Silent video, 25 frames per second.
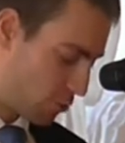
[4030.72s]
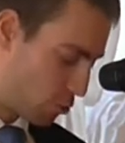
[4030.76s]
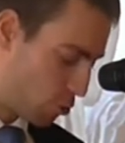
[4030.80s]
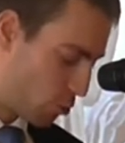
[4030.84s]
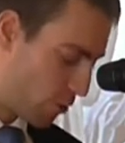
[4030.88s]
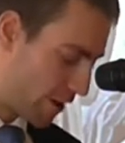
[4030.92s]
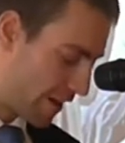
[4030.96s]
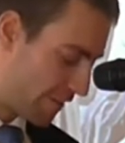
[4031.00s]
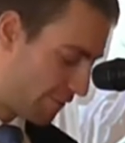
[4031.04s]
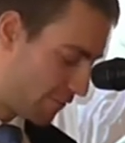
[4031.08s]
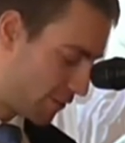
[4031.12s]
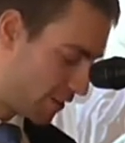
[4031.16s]

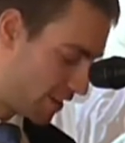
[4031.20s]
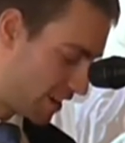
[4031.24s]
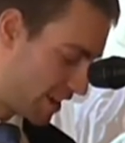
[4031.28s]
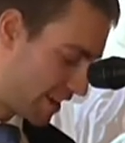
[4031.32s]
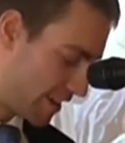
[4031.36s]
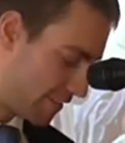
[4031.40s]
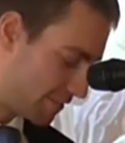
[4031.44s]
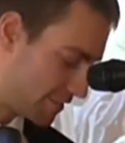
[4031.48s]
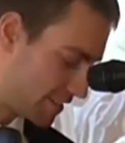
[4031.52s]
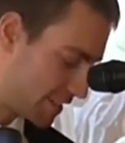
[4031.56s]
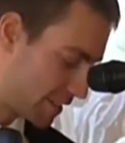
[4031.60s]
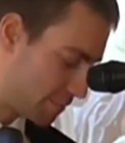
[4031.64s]
And
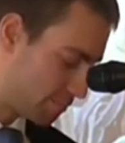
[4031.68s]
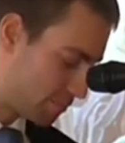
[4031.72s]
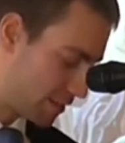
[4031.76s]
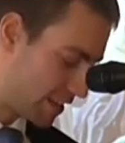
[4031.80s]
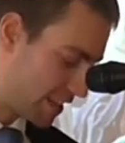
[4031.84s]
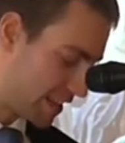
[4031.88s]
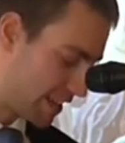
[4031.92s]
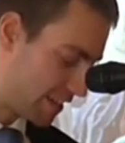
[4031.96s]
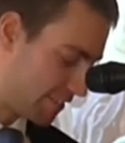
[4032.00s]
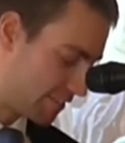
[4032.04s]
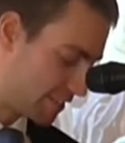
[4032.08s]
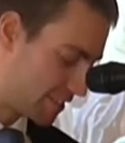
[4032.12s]
whoever lives
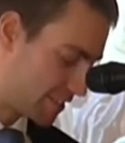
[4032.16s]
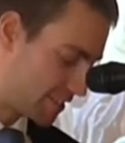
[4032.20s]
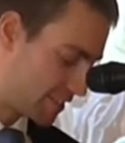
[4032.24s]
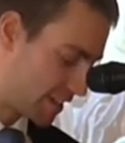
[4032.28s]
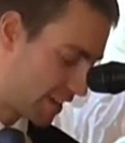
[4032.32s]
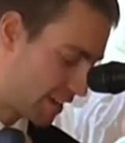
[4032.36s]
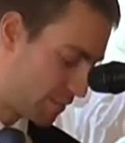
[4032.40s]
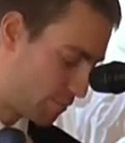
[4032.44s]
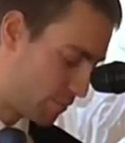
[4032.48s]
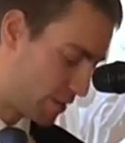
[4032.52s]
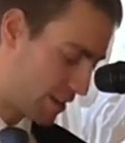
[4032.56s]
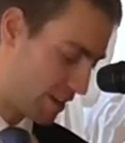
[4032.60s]
and
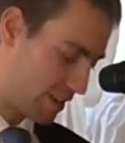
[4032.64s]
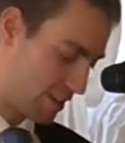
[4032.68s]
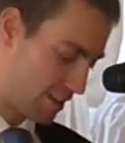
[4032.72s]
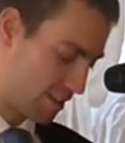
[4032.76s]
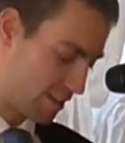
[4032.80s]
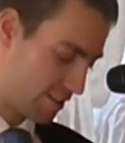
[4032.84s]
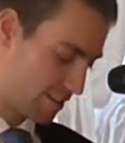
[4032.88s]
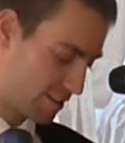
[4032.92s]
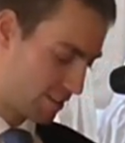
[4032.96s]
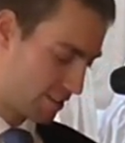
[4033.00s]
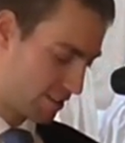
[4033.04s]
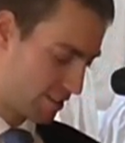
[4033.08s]
believes in
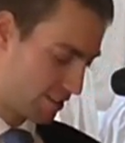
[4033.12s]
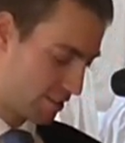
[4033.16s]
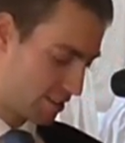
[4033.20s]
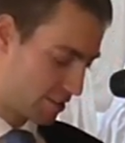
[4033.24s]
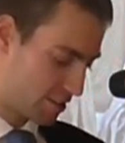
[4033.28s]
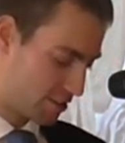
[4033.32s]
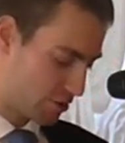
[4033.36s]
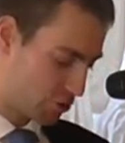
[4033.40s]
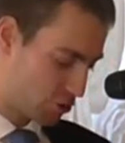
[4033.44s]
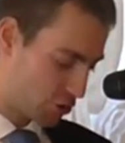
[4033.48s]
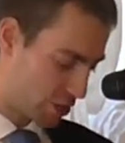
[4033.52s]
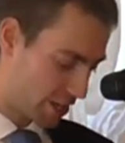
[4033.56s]
me
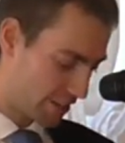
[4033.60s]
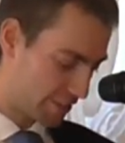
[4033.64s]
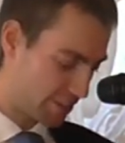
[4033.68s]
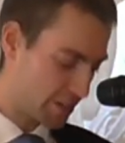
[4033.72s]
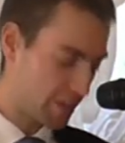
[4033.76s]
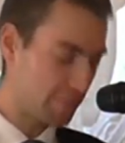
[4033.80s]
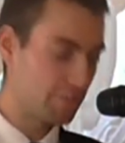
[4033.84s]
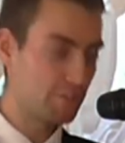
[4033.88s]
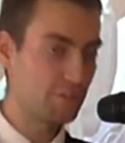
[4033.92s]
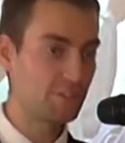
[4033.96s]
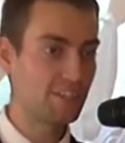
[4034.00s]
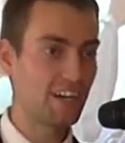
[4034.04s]

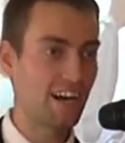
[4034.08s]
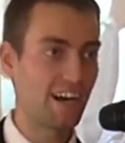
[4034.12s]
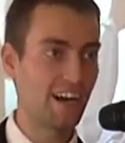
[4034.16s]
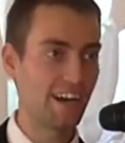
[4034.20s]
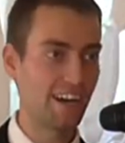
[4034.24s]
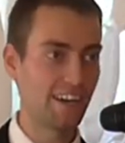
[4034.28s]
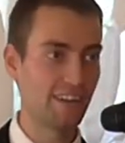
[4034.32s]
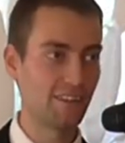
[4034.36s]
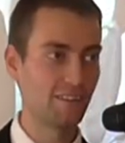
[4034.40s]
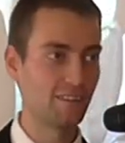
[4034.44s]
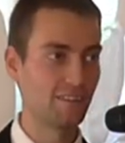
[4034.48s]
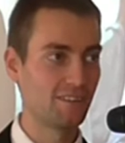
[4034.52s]
shall never
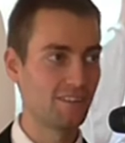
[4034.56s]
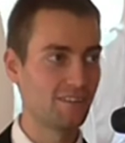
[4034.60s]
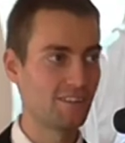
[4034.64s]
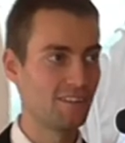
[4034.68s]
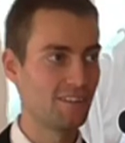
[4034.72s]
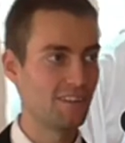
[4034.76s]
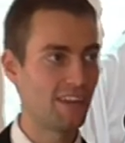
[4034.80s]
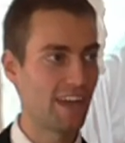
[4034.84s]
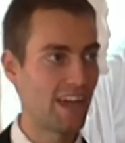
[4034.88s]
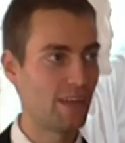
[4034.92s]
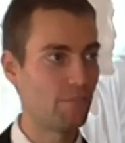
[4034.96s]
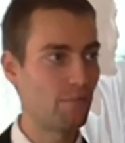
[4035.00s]
die.
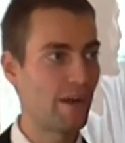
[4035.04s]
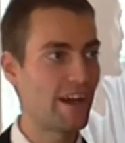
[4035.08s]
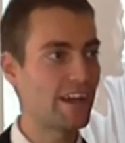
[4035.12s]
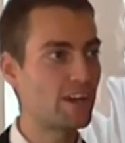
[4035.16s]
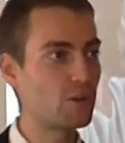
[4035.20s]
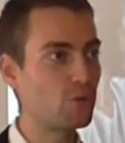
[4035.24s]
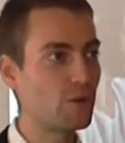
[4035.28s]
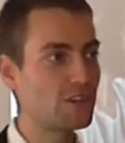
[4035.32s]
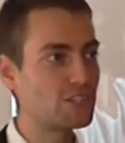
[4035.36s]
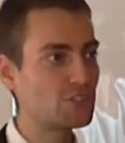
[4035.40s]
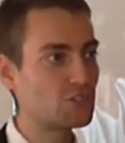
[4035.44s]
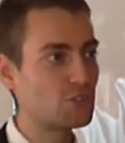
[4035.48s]

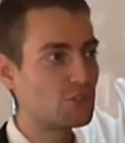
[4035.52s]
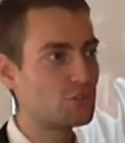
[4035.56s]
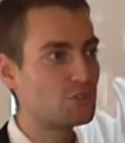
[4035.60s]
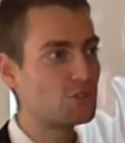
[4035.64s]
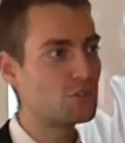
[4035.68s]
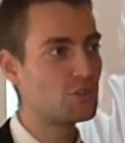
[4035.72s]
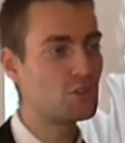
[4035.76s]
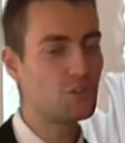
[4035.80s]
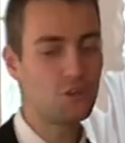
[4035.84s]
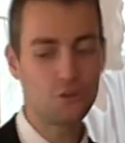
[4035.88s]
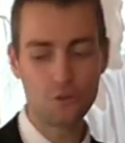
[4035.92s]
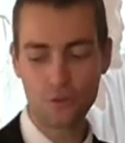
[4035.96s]
And my
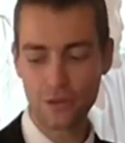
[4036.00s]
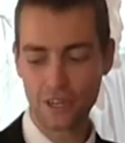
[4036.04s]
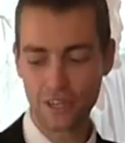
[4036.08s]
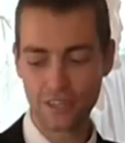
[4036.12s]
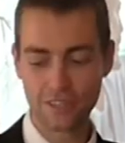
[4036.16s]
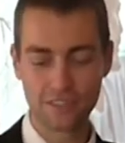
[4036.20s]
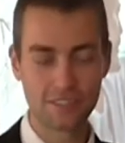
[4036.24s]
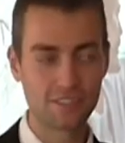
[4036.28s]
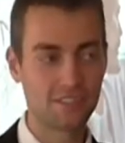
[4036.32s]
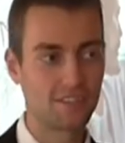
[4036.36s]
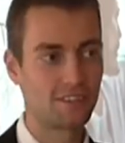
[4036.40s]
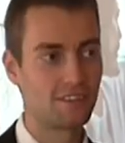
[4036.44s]
question to
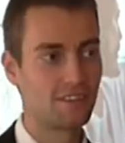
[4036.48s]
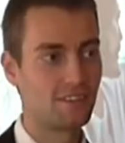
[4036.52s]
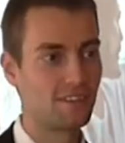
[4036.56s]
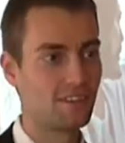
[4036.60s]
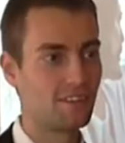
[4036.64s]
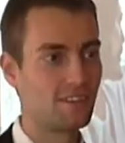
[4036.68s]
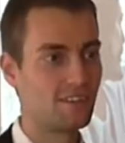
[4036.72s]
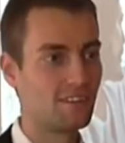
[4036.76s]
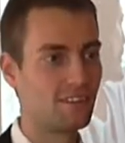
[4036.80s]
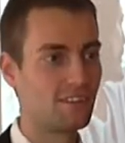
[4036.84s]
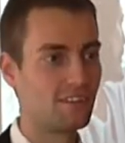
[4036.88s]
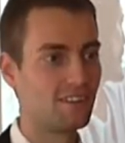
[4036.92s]
you is,
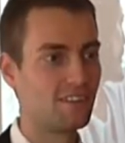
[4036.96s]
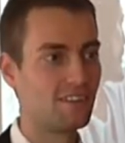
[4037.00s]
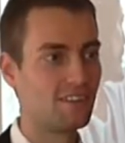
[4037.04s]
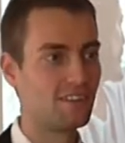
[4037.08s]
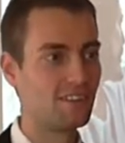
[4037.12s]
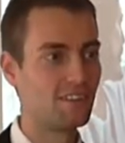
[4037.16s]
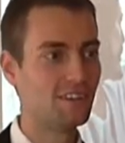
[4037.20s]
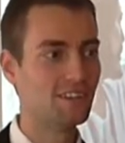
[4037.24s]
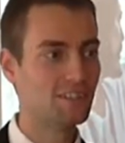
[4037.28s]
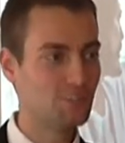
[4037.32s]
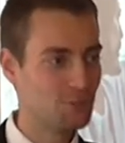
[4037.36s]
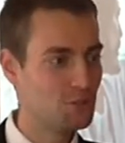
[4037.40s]

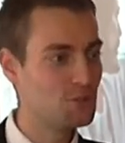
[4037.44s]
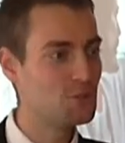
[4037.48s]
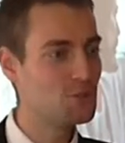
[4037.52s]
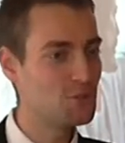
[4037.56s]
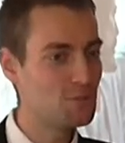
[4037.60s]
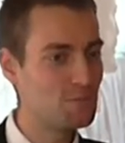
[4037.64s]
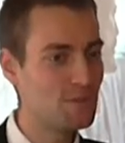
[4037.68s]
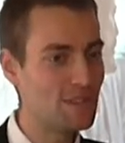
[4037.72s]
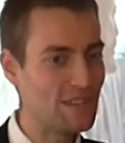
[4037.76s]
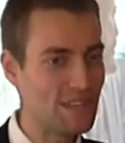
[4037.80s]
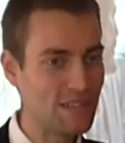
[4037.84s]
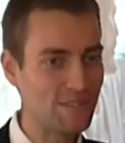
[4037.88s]

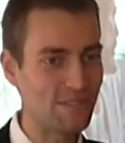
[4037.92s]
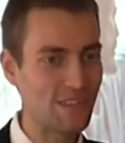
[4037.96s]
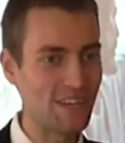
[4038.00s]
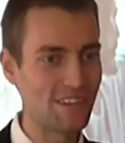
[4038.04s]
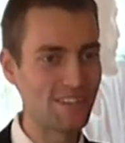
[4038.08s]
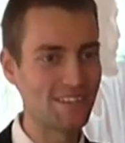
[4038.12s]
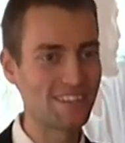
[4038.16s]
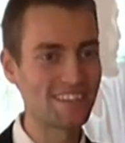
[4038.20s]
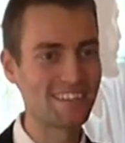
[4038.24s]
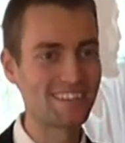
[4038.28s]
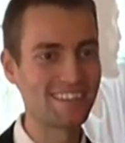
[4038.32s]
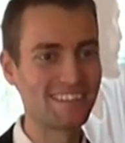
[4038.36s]
do you
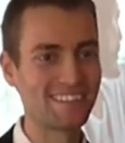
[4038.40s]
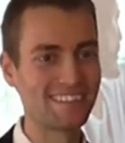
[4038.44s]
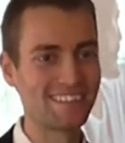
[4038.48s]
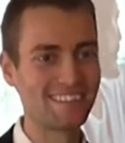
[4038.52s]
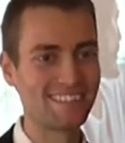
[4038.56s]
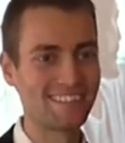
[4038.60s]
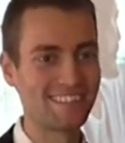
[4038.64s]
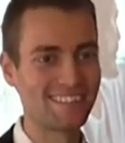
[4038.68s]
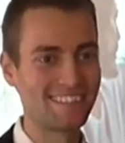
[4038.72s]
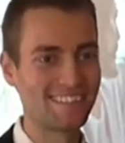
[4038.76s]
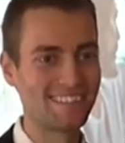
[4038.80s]
believe this?